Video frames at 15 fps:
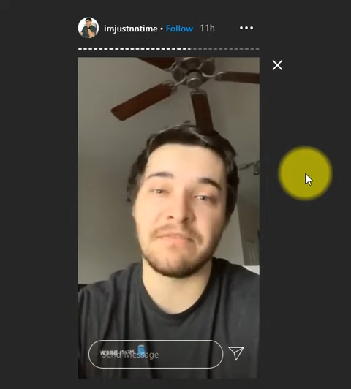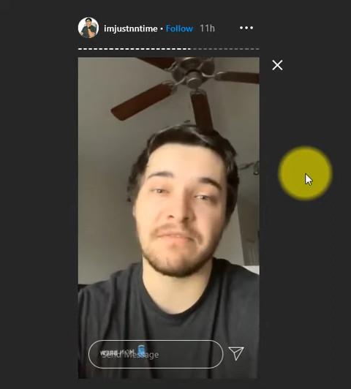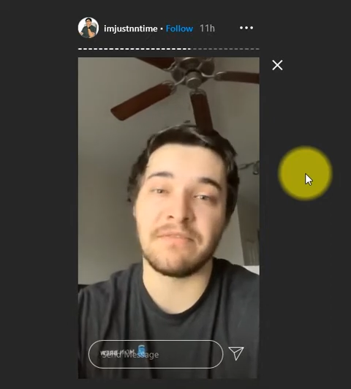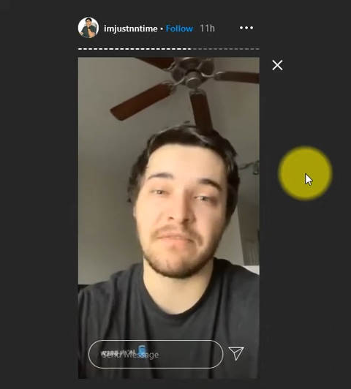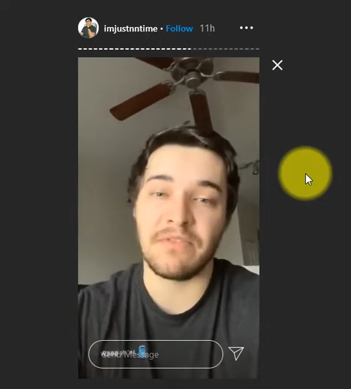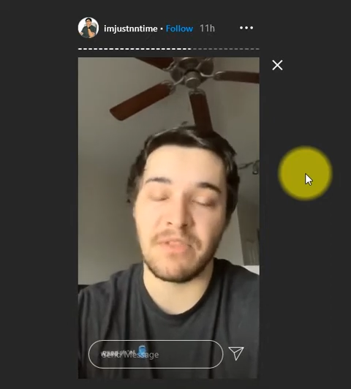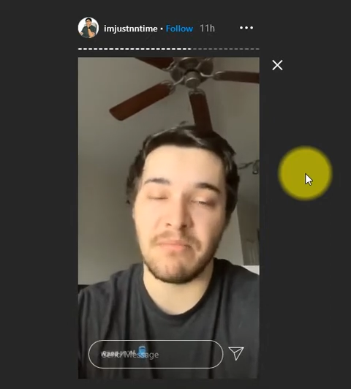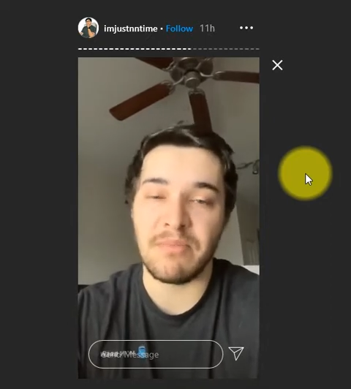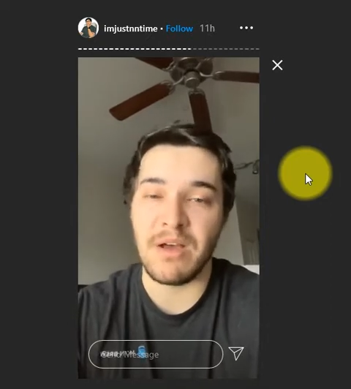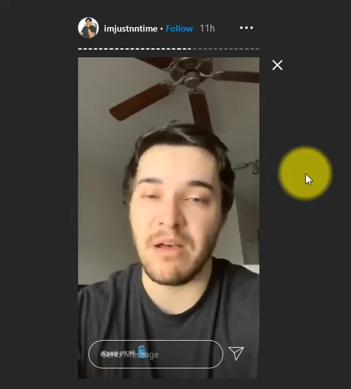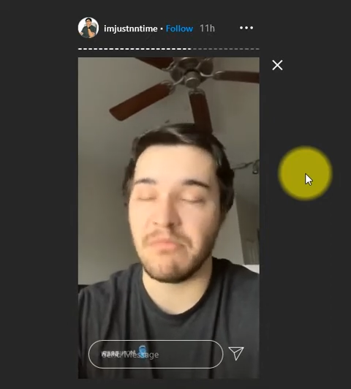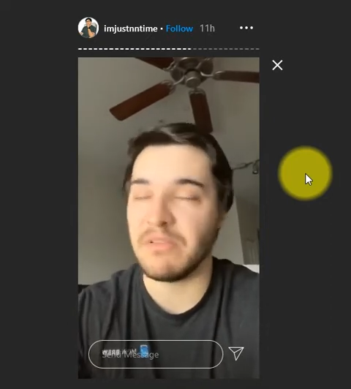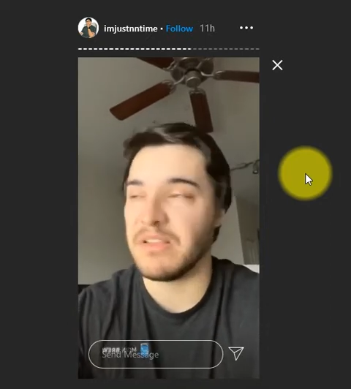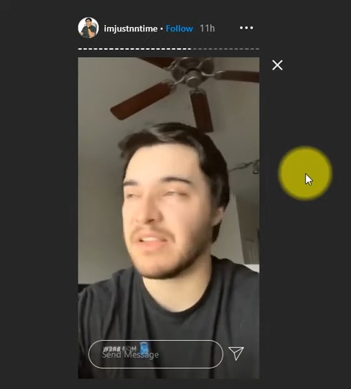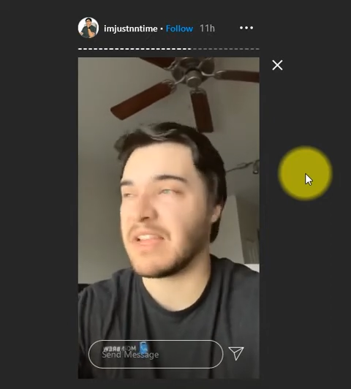for the
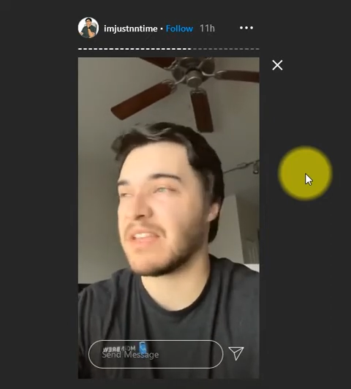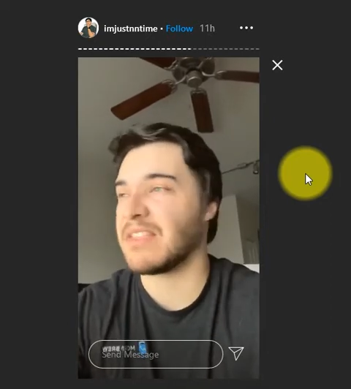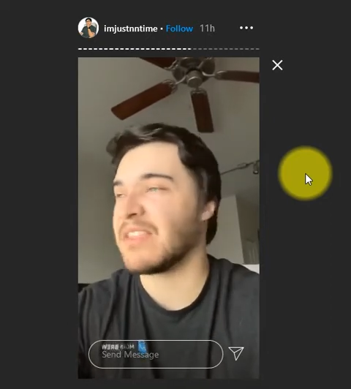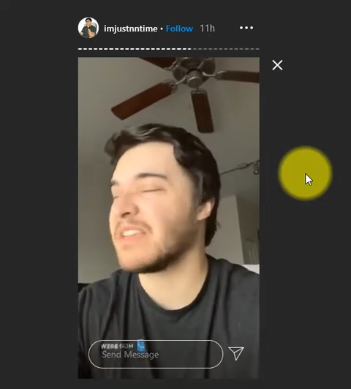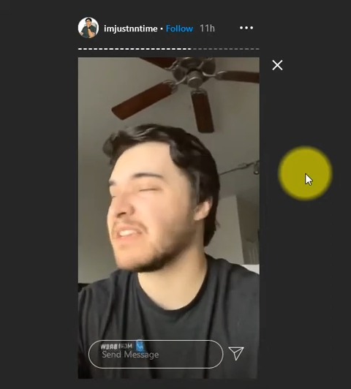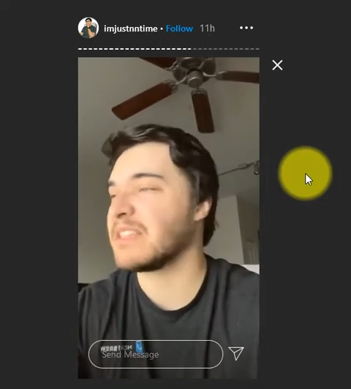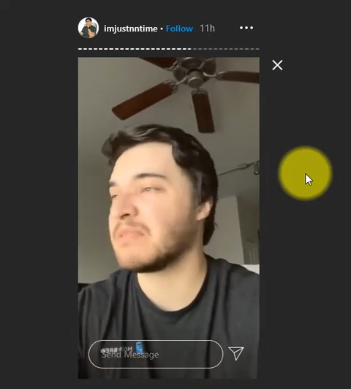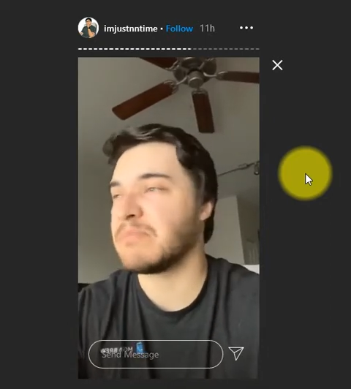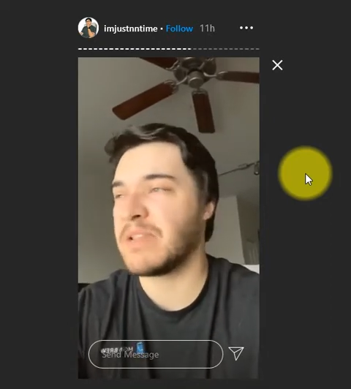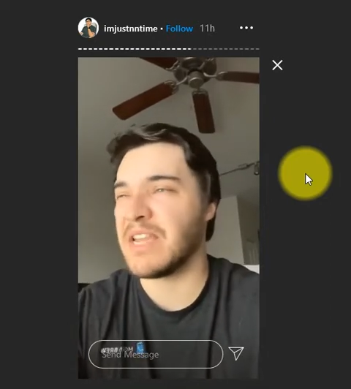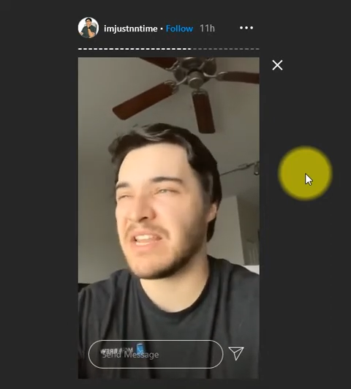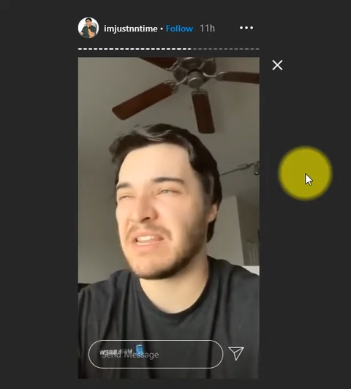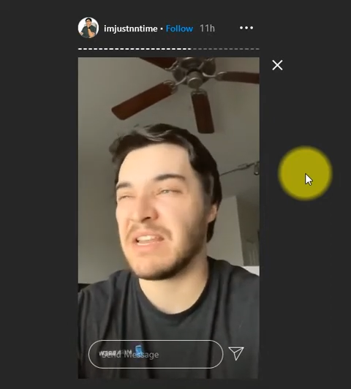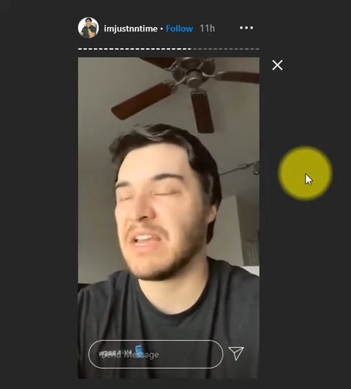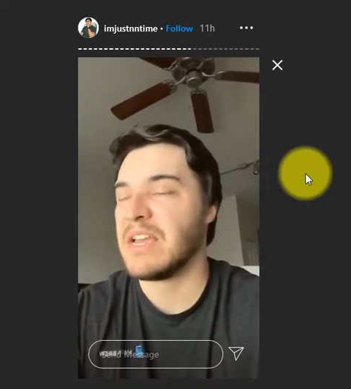public. I think it's
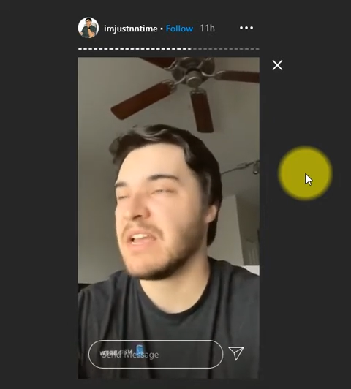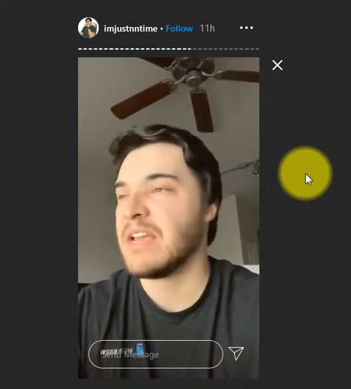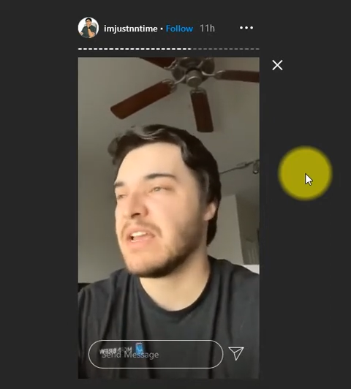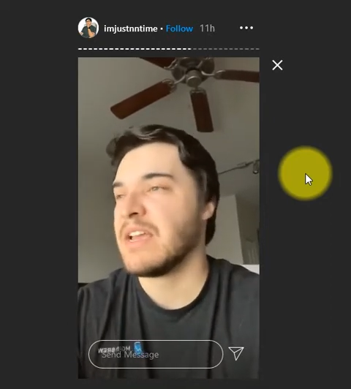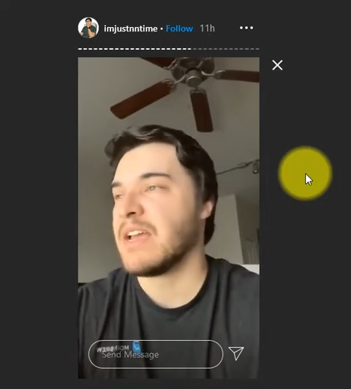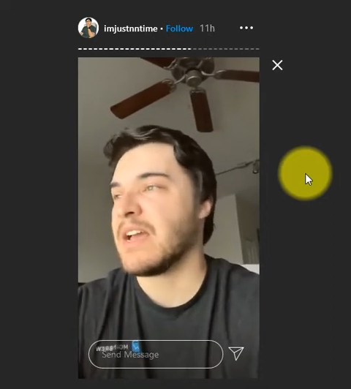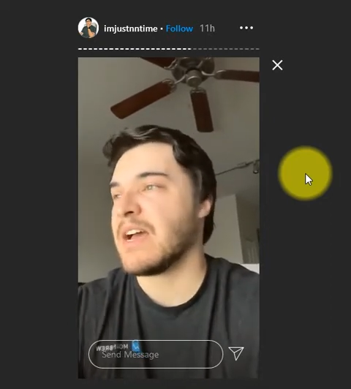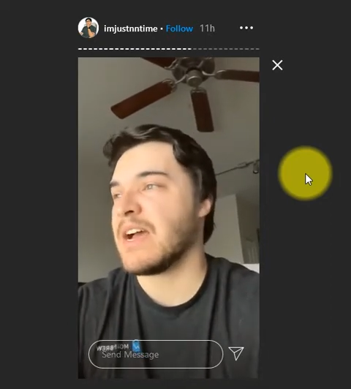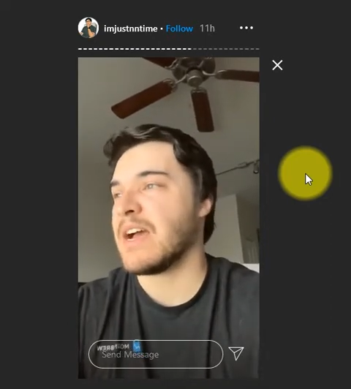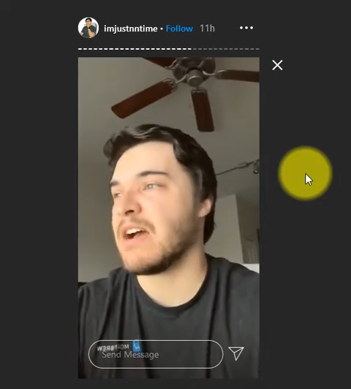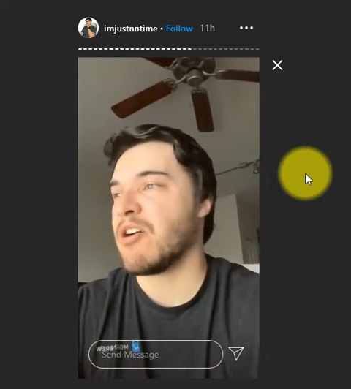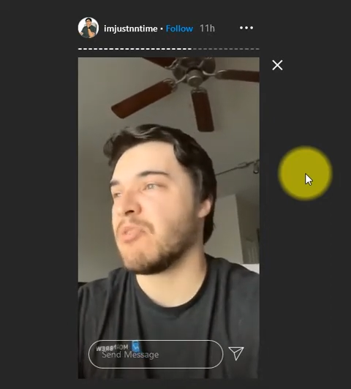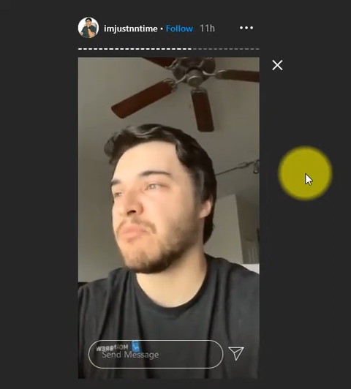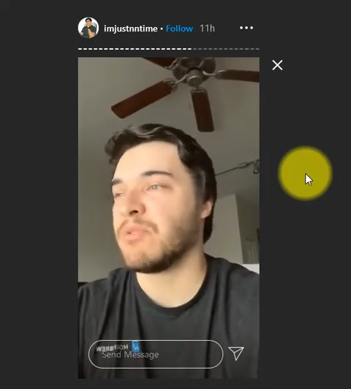been almost